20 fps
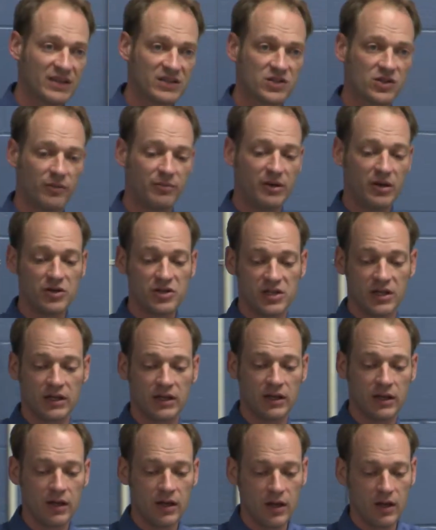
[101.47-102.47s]
a very
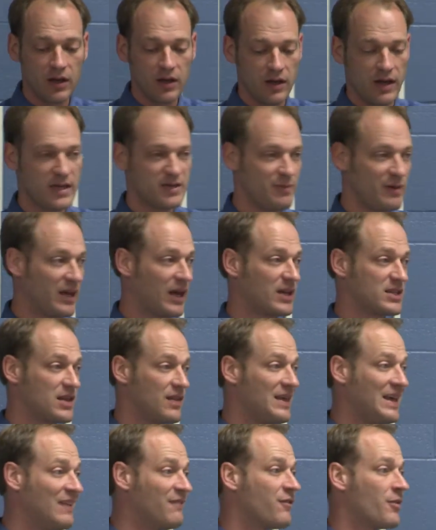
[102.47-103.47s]
uniquely
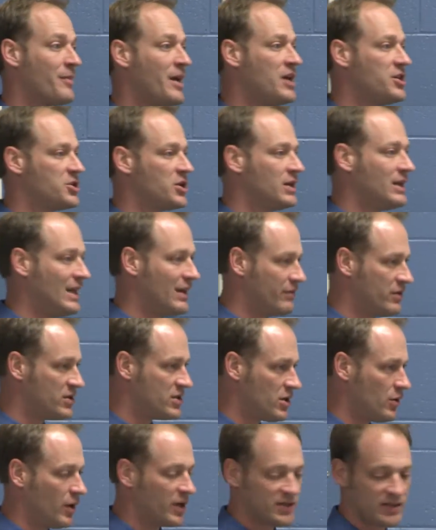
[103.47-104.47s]
engaged
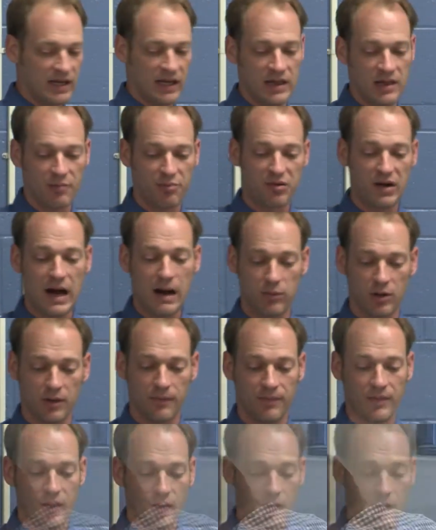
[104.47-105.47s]
group of students.